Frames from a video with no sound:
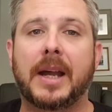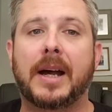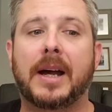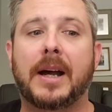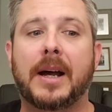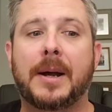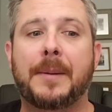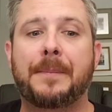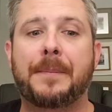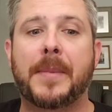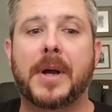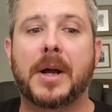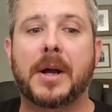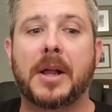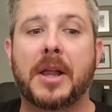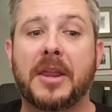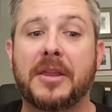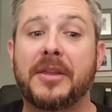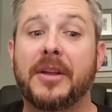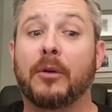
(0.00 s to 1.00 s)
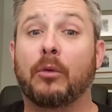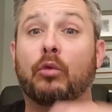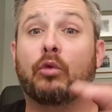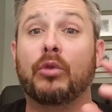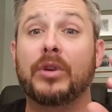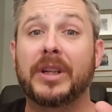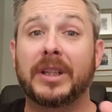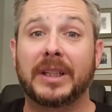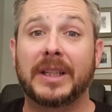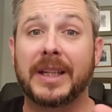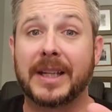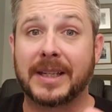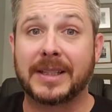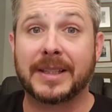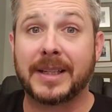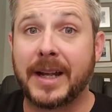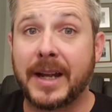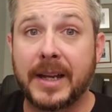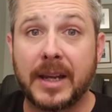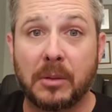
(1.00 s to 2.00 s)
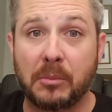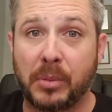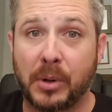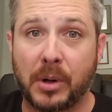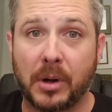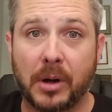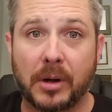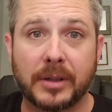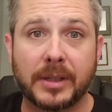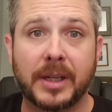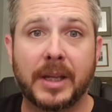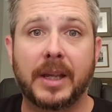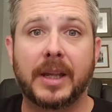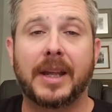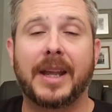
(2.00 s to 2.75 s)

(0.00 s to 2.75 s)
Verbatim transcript: Um, the really exciting part